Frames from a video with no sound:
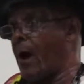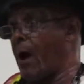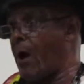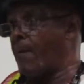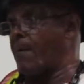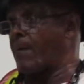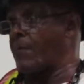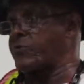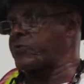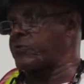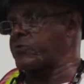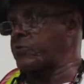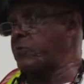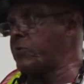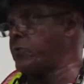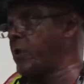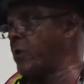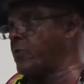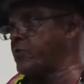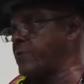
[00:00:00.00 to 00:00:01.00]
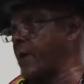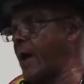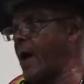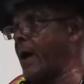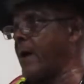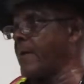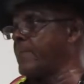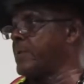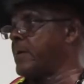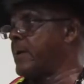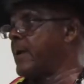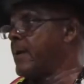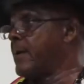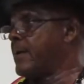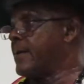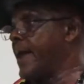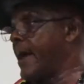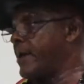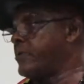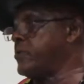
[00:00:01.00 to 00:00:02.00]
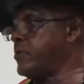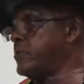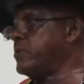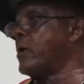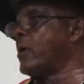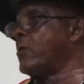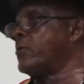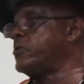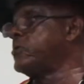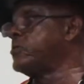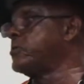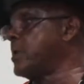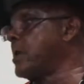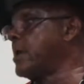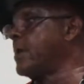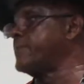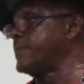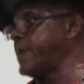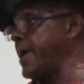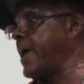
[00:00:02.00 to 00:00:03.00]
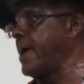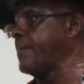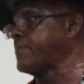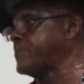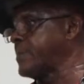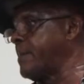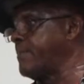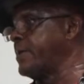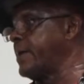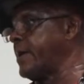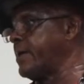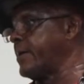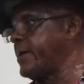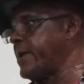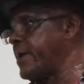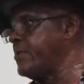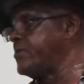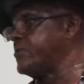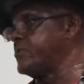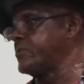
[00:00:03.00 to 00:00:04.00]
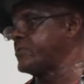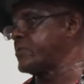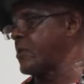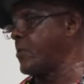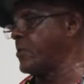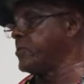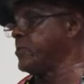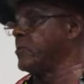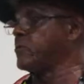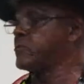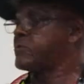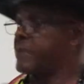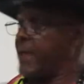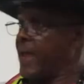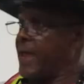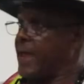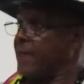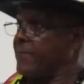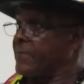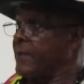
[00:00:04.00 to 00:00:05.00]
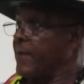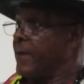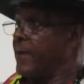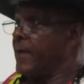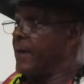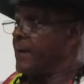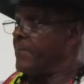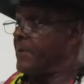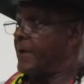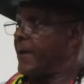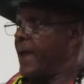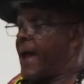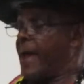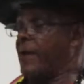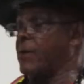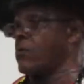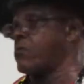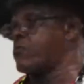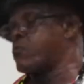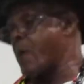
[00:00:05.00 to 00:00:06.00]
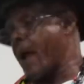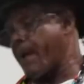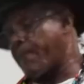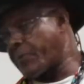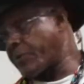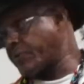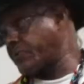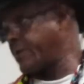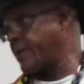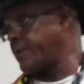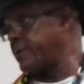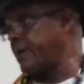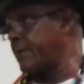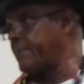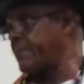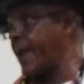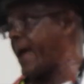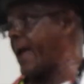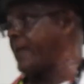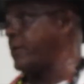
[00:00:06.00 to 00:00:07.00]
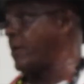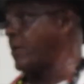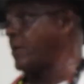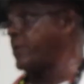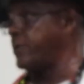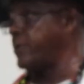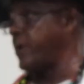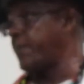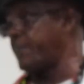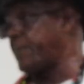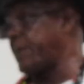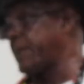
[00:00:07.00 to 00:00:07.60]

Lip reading: almost do your job. Like, you know, you'd love to have some of their energies on your staff, but I don't represent them, but I know that there are